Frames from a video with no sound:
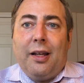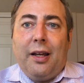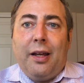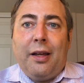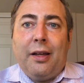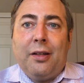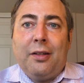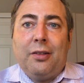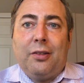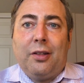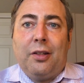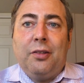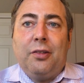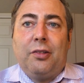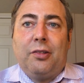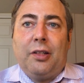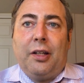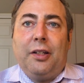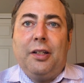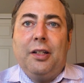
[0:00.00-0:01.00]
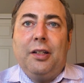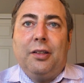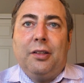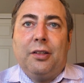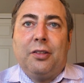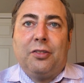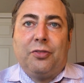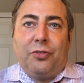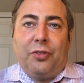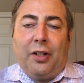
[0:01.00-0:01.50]
And in studying
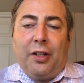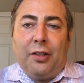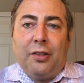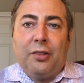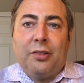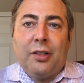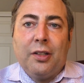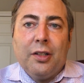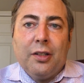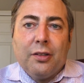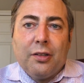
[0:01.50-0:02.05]
this phrase,